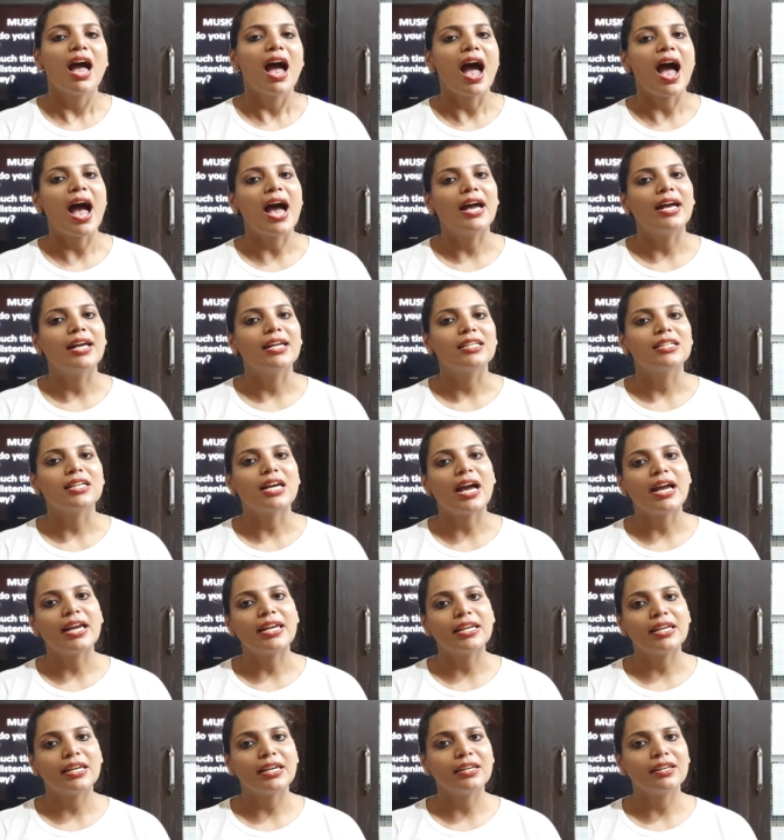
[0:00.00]
and I
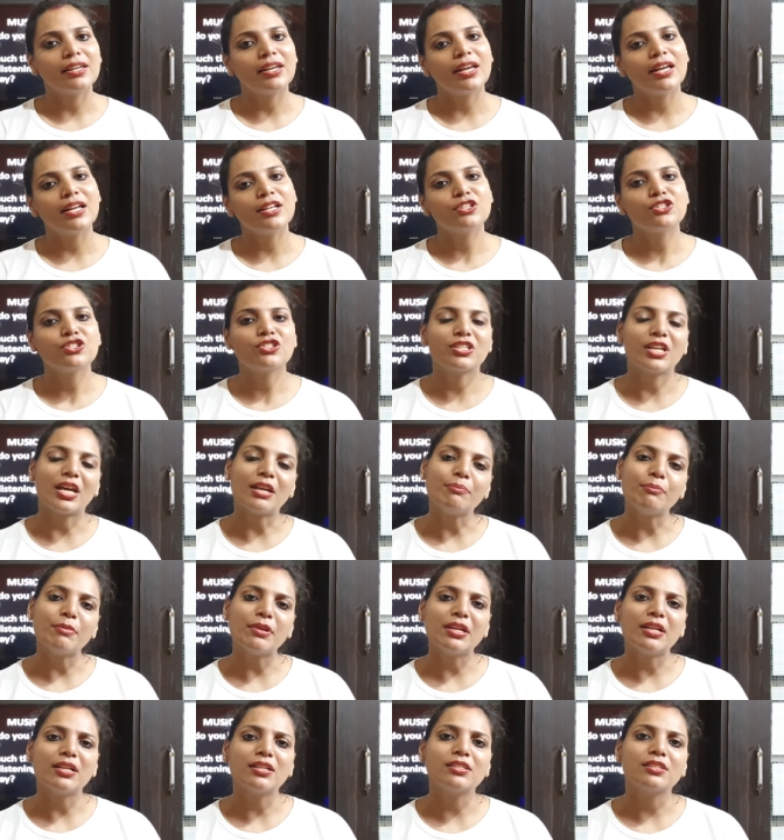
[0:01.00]
engage 10
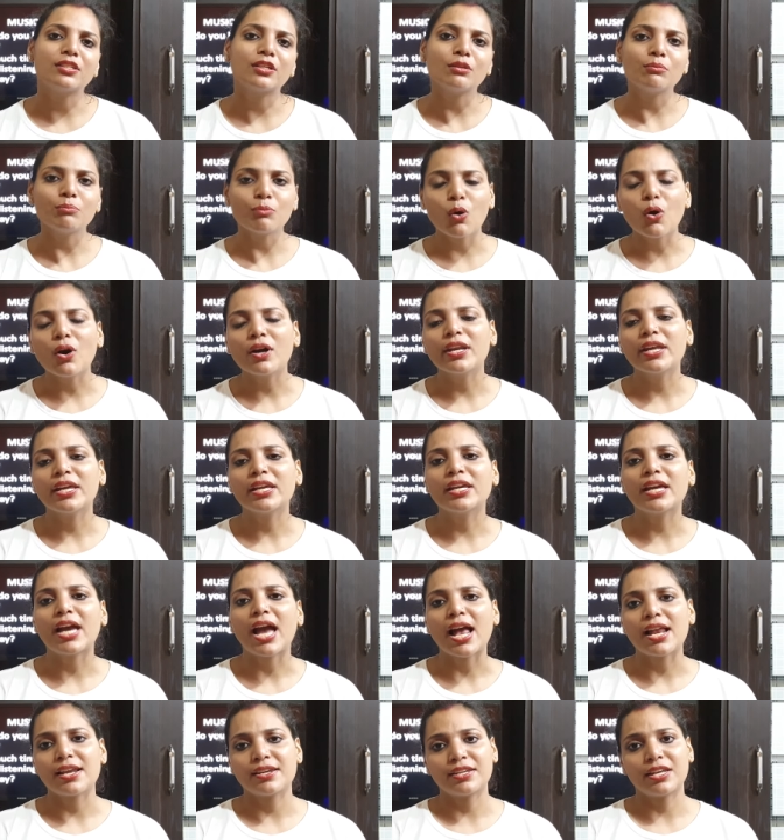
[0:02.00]
minutes in morning
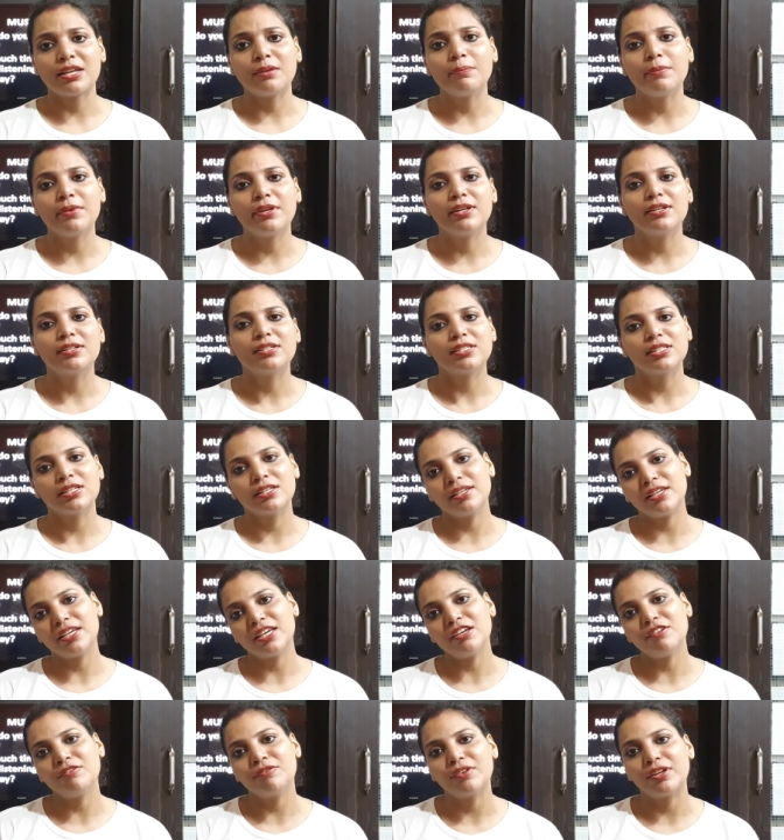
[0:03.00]
and 10 minutes in
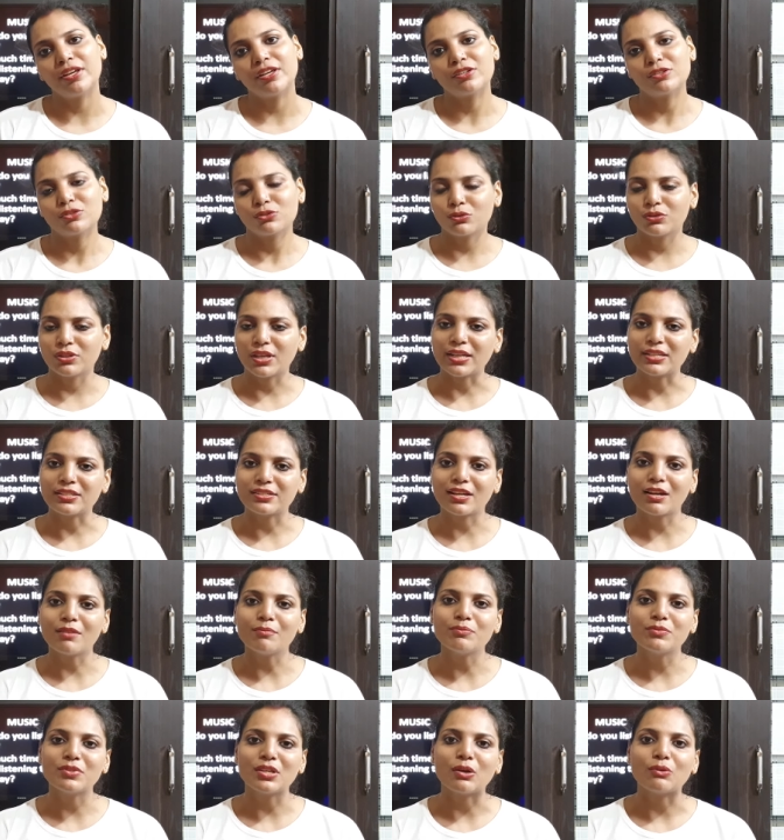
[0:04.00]
evening so that
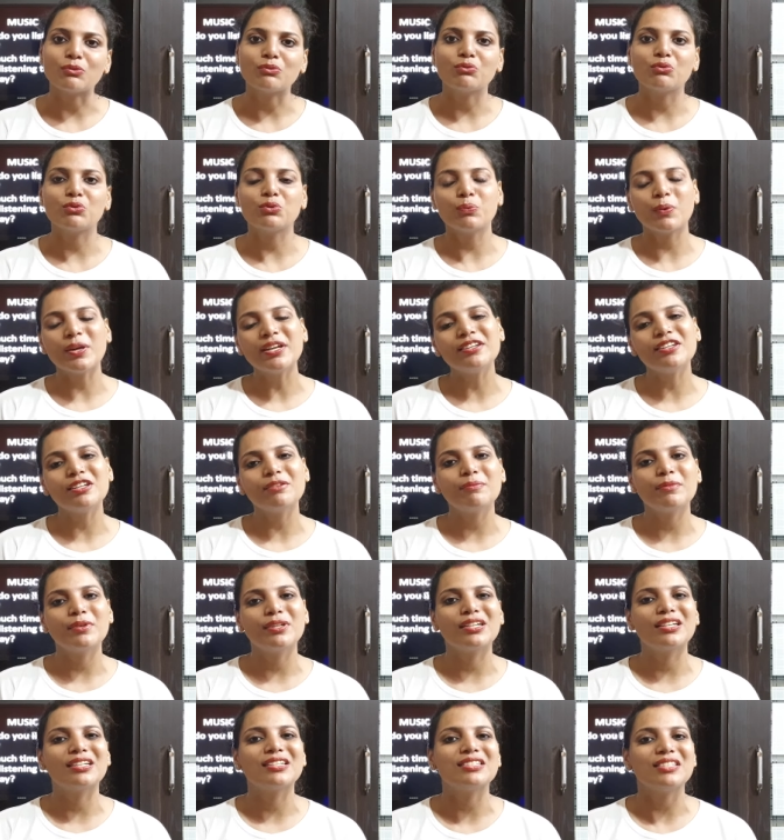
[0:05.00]
comes out to 20
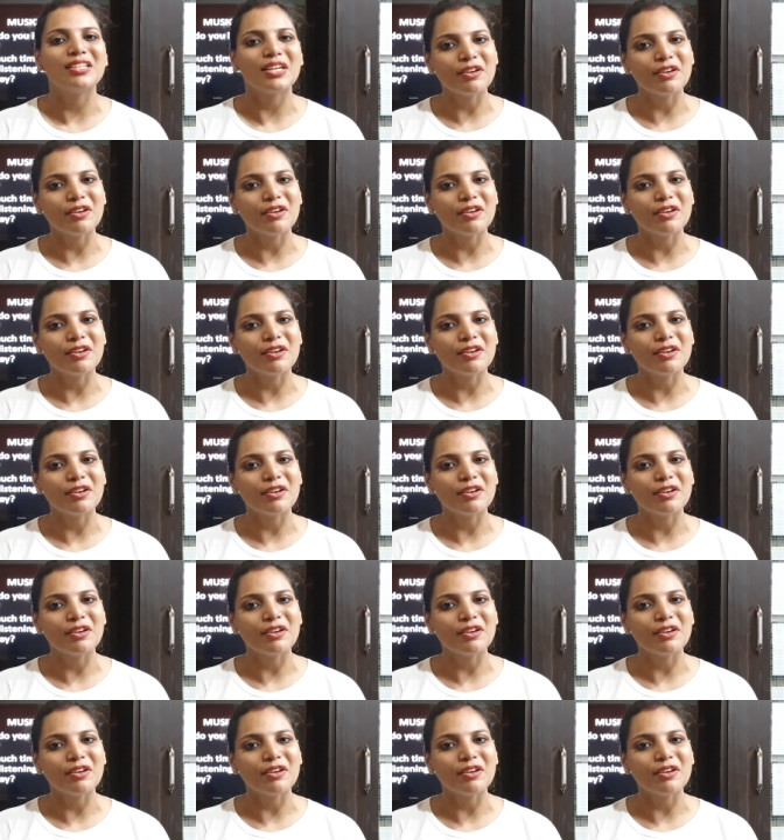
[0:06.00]
minutes